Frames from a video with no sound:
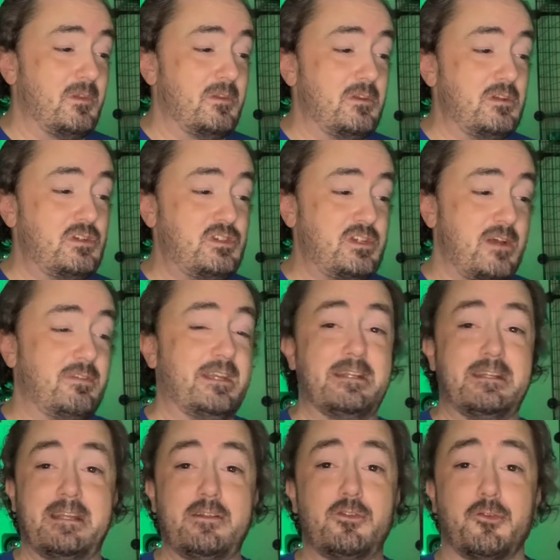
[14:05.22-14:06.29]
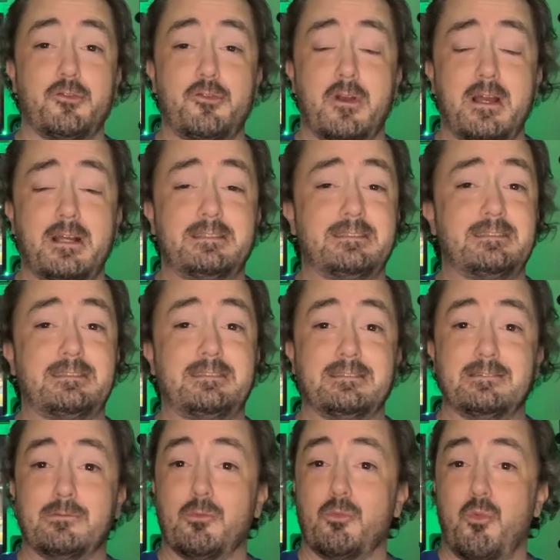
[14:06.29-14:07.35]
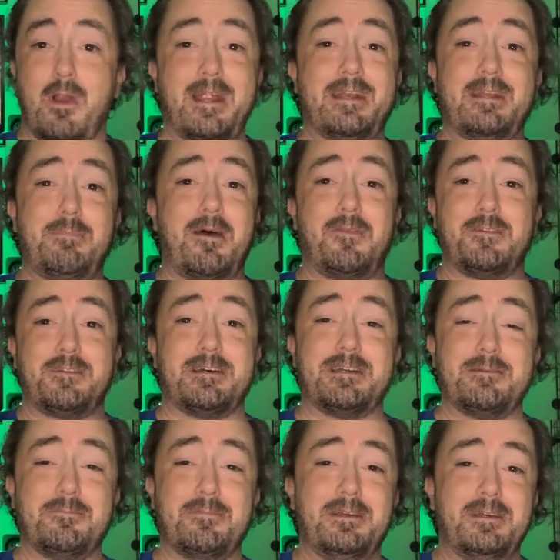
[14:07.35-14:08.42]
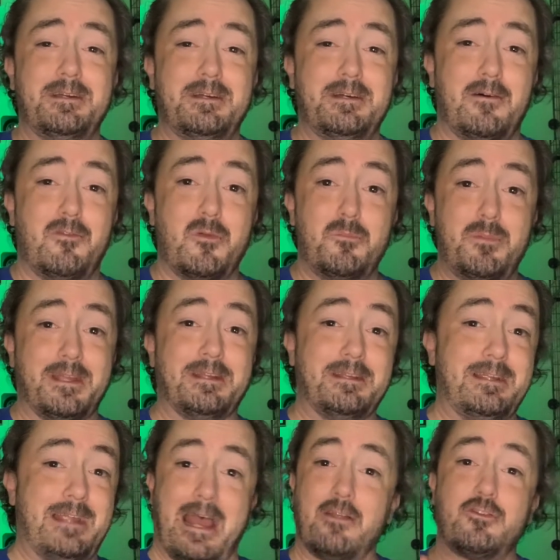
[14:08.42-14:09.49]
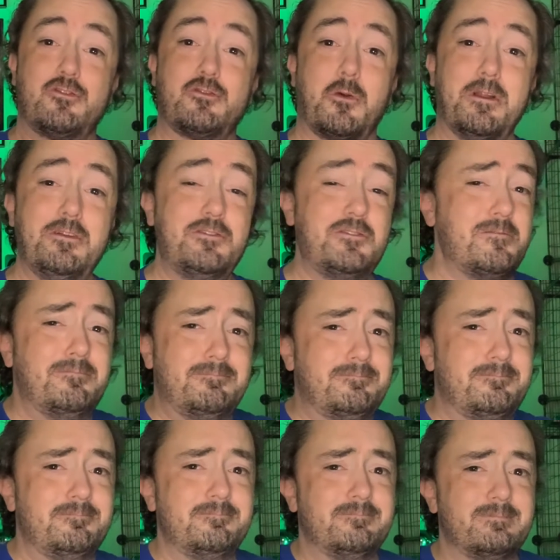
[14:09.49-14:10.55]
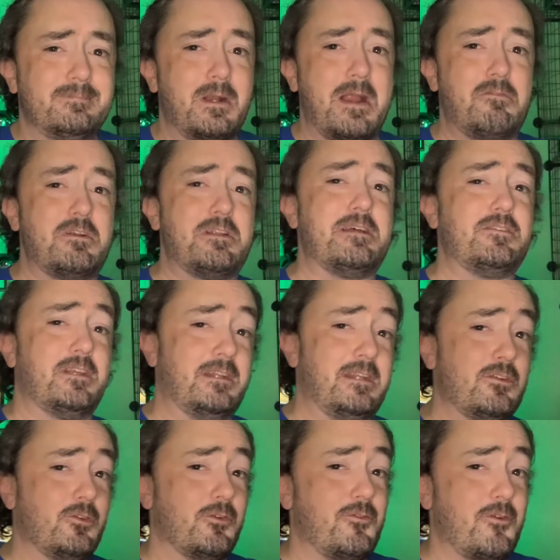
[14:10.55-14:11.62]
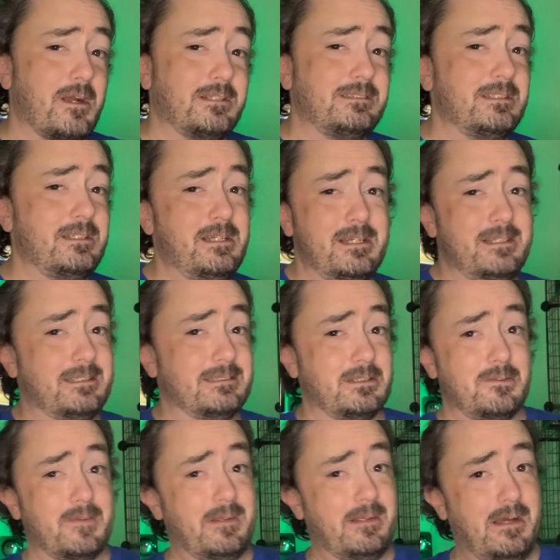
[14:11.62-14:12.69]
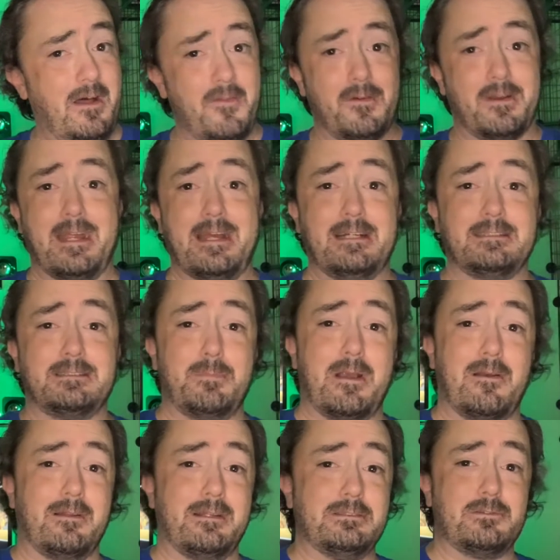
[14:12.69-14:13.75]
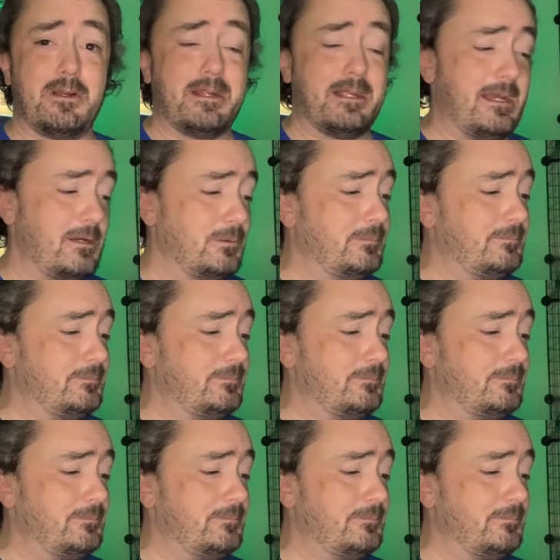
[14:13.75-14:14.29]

Chevy diesel trucks, right about the time of the big gas shortage. They're advertising diesel trucks because all the other gas apparently is running out.